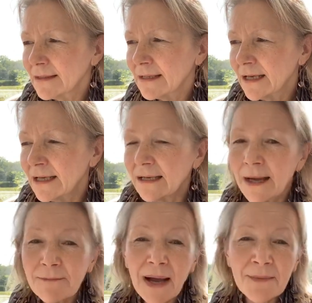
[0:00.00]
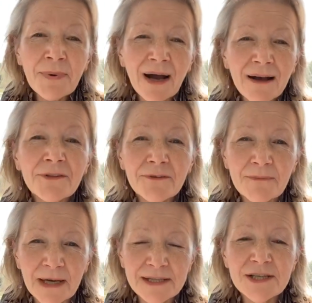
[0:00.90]
path of
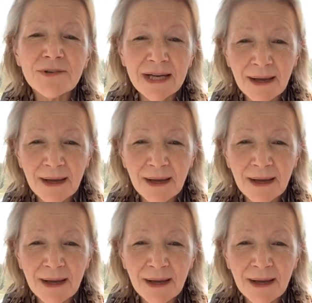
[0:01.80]
mastery,